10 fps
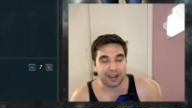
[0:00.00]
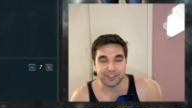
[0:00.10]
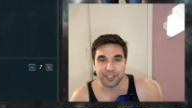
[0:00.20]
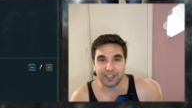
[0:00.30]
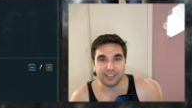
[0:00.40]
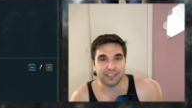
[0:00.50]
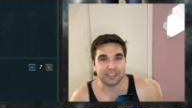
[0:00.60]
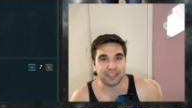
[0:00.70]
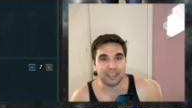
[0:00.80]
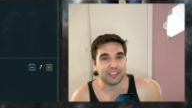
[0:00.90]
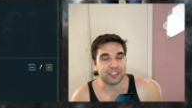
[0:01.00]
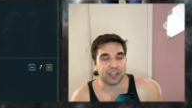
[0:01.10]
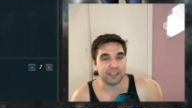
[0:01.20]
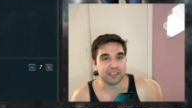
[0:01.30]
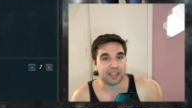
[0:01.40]
shards, 90
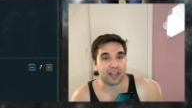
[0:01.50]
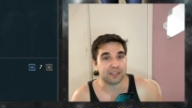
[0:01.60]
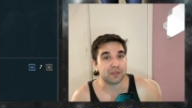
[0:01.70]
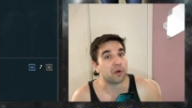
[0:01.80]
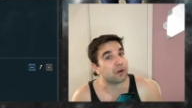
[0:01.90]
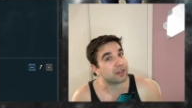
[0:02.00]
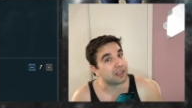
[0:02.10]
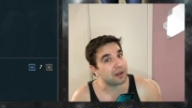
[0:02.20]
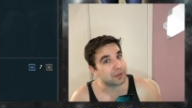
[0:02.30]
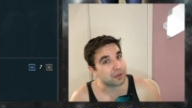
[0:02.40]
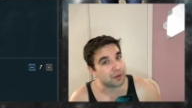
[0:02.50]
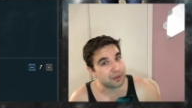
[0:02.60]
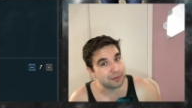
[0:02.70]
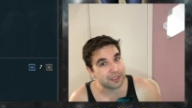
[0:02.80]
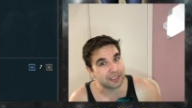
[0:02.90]
shards, I'll core a couple
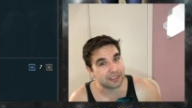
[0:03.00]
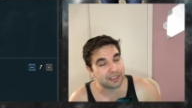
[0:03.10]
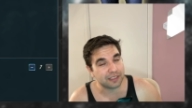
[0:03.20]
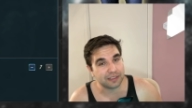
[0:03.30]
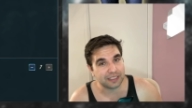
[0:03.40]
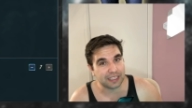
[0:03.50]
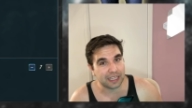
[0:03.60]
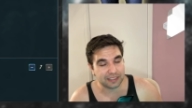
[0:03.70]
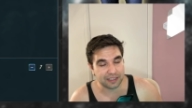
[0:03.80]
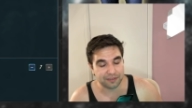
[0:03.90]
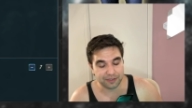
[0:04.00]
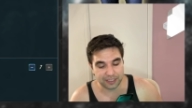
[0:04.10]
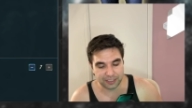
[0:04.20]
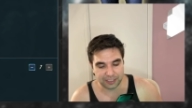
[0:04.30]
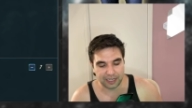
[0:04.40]
orbs to get to the
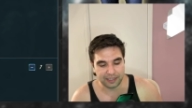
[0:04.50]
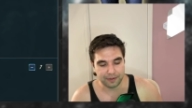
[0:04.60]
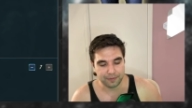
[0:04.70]
finish line.